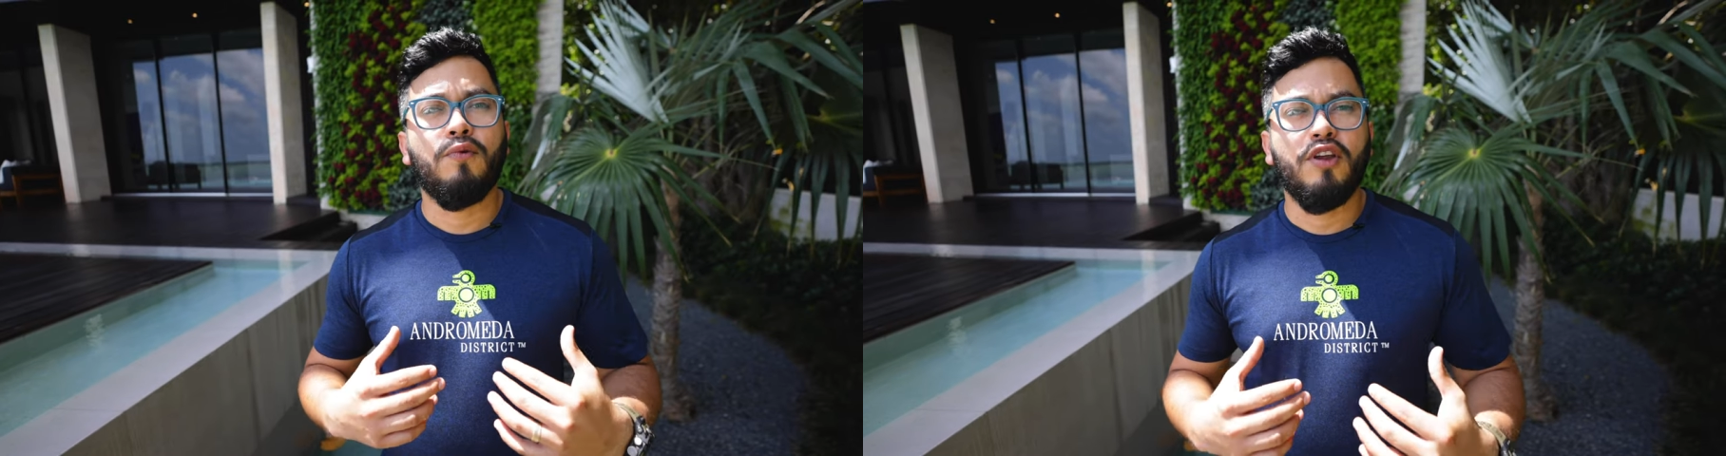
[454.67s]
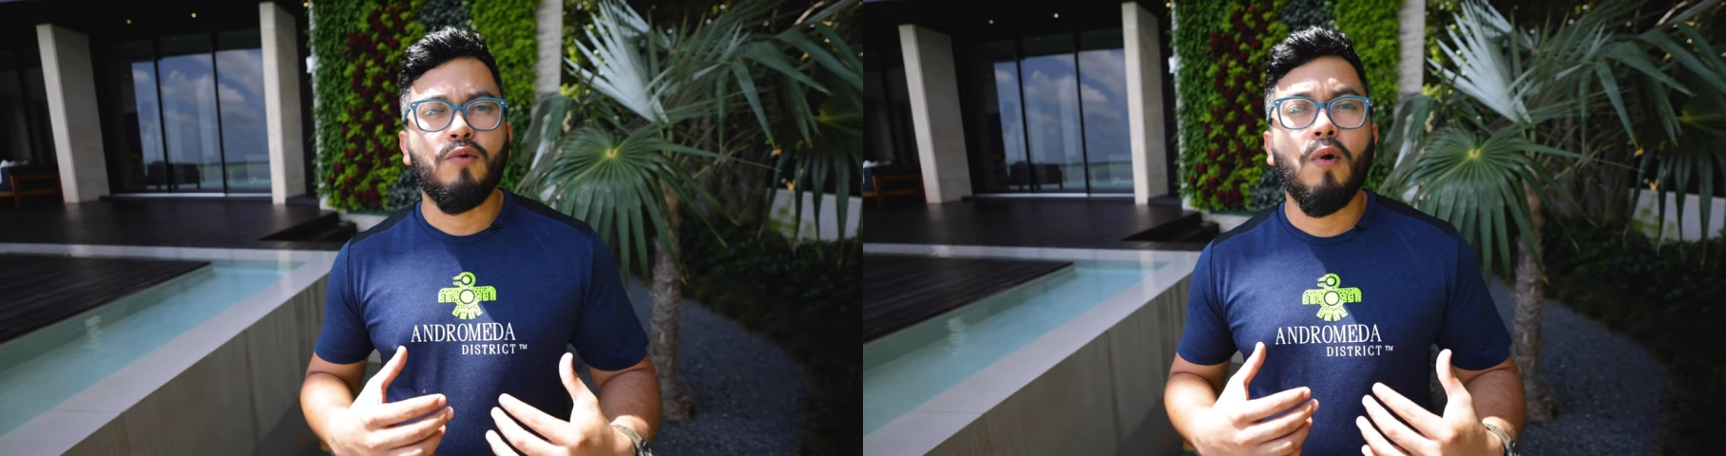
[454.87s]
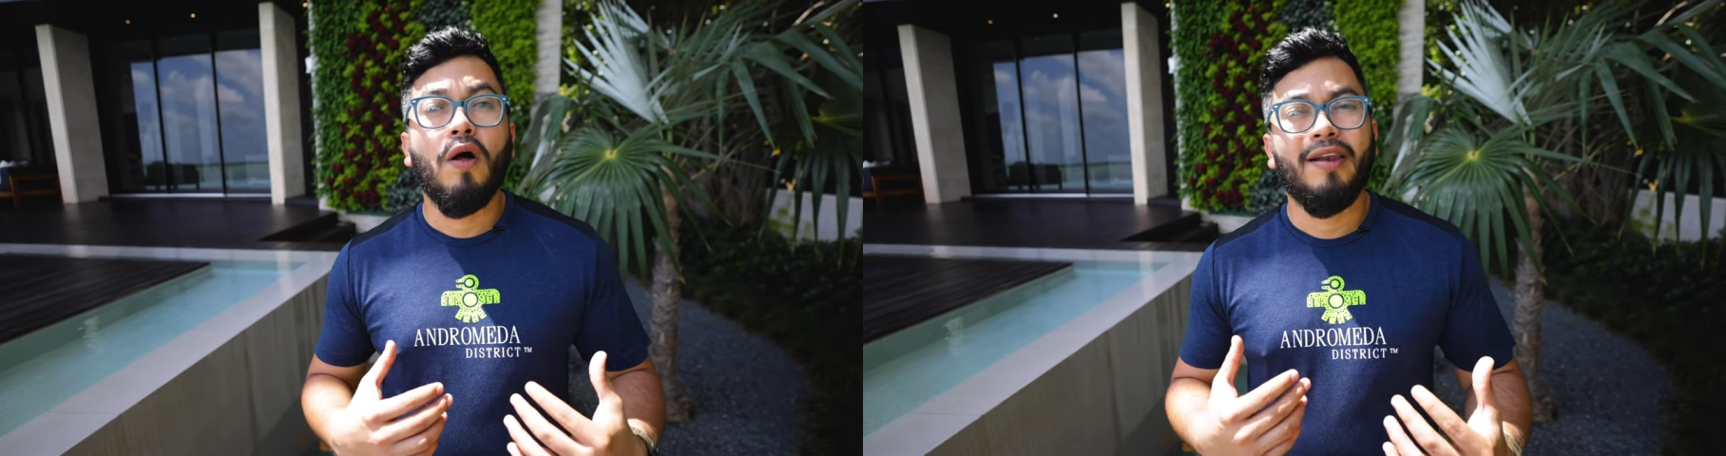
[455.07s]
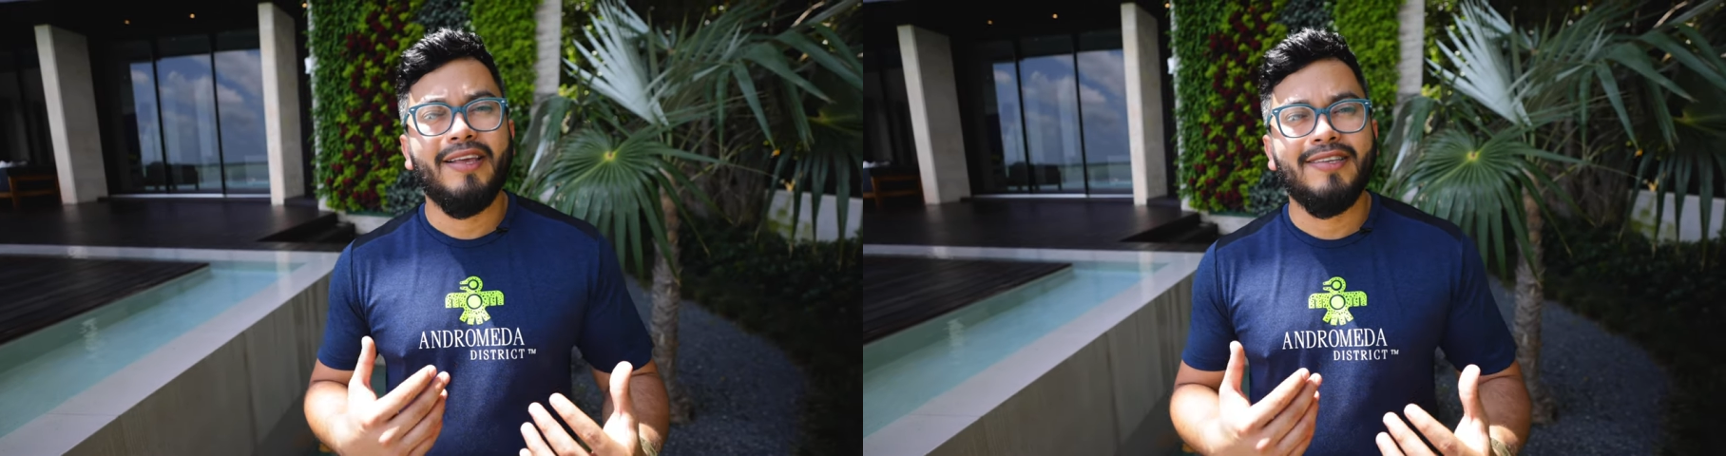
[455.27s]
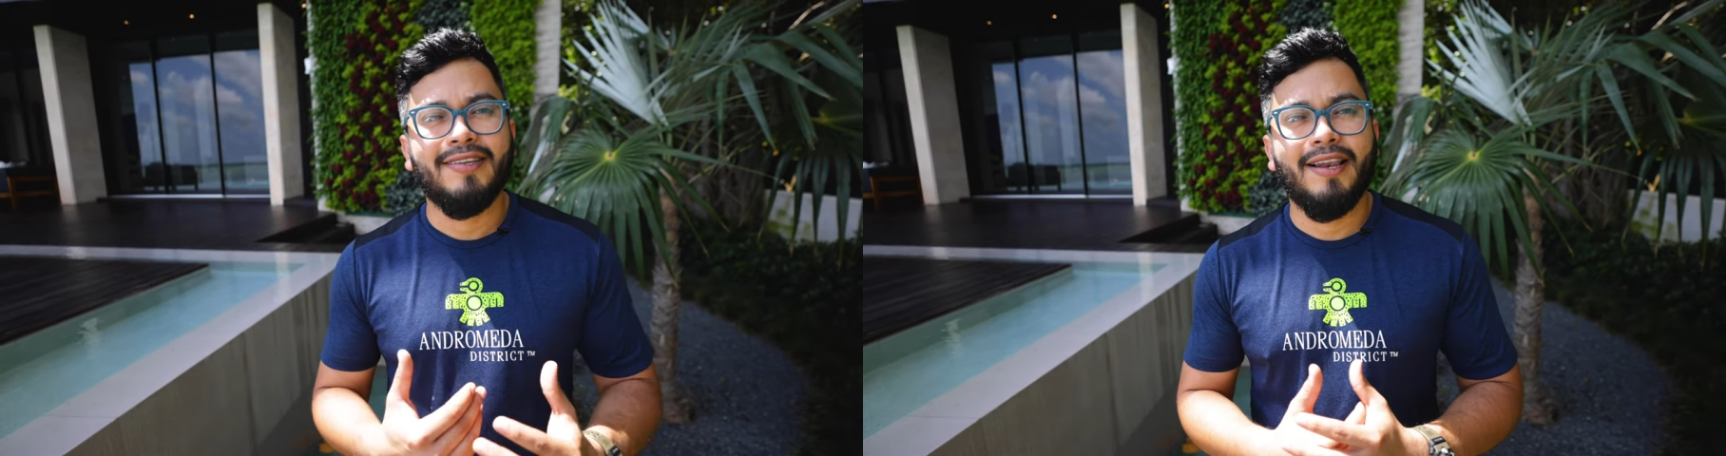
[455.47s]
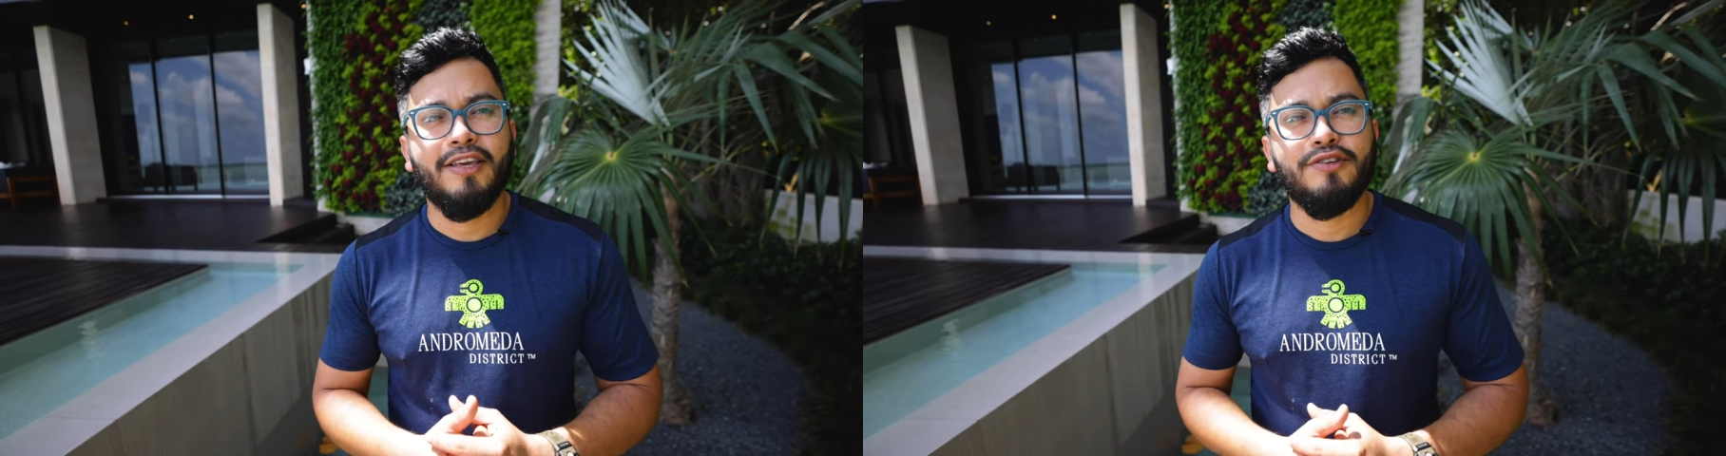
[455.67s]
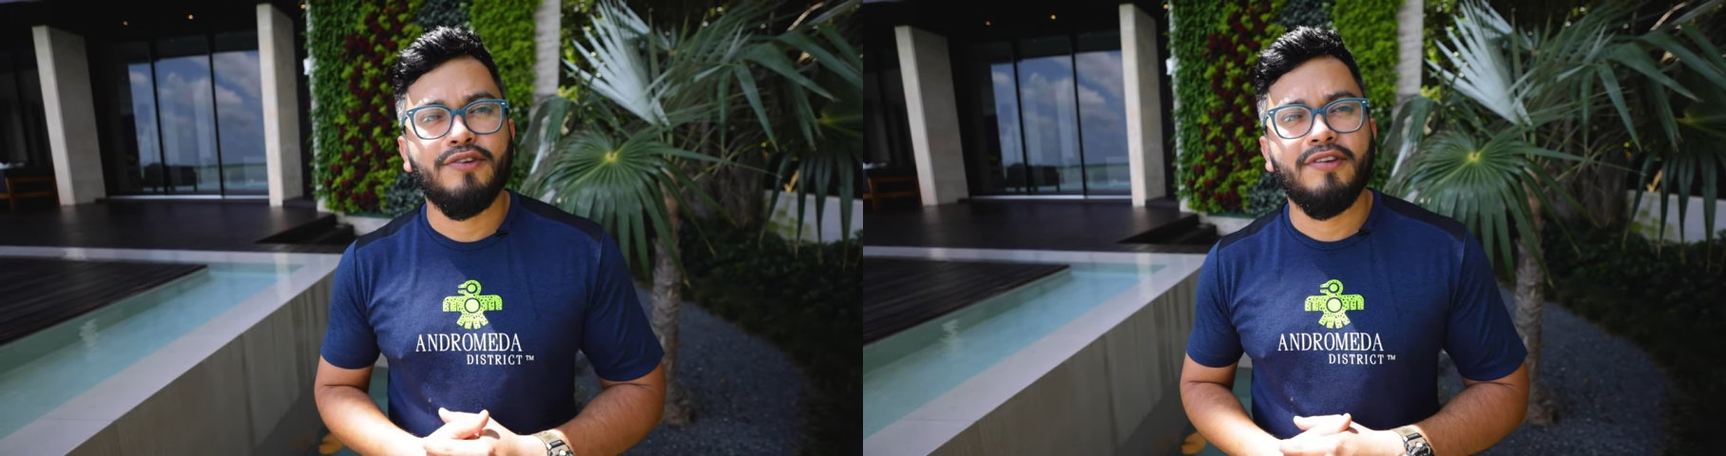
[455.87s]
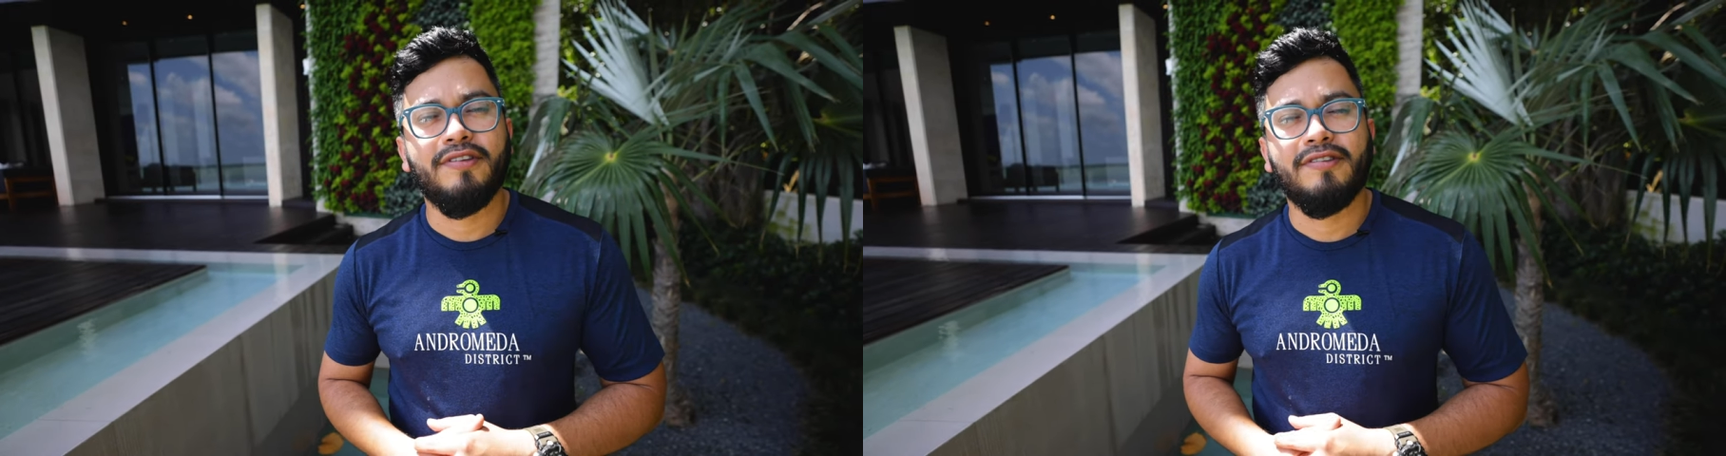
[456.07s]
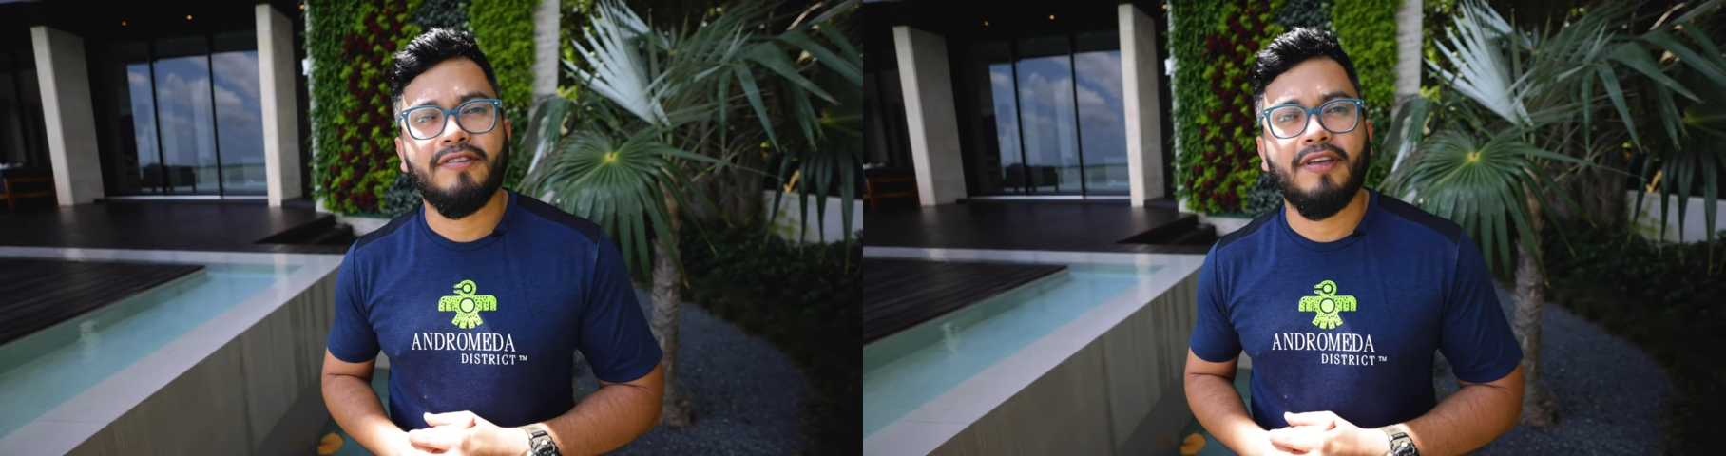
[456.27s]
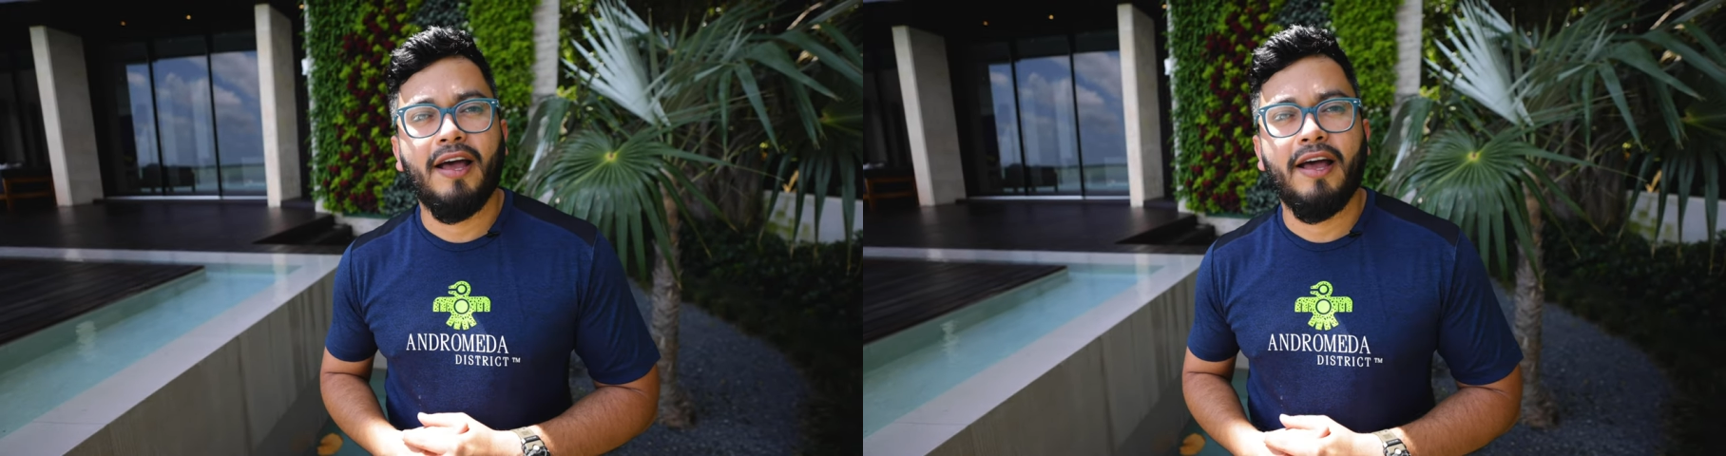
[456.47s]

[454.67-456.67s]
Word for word: green wall installations,